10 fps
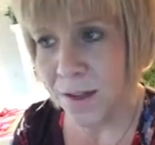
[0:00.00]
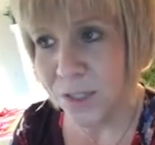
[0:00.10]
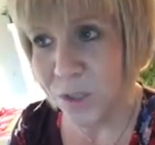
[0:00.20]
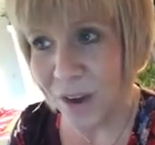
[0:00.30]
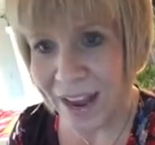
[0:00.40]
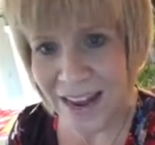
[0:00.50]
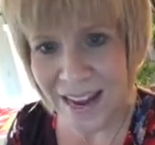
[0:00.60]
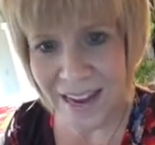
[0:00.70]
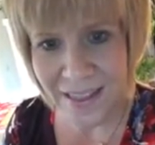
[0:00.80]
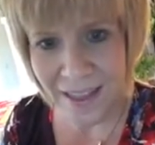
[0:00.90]
Try to
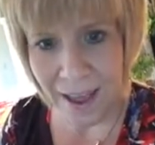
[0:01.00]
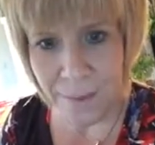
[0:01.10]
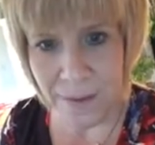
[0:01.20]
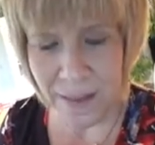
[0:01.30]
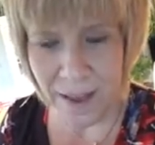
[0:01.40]
get in the habit of